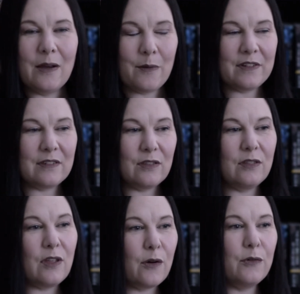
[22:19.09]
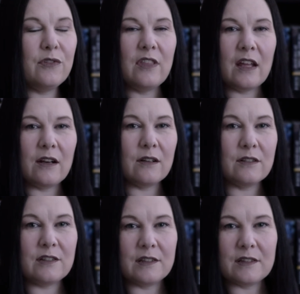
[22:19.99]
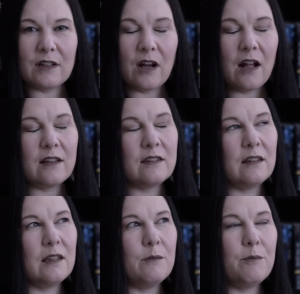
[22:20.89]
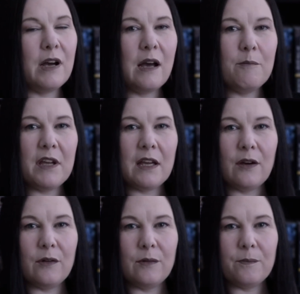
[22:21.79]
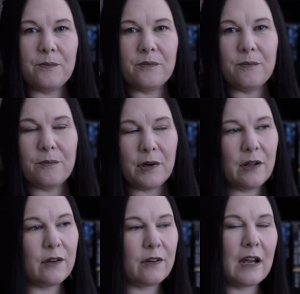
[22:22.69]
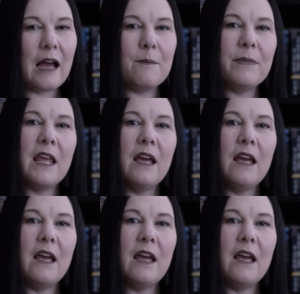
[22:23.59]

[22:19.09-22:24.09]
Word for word: But those that are just constantly pumping out bull crap.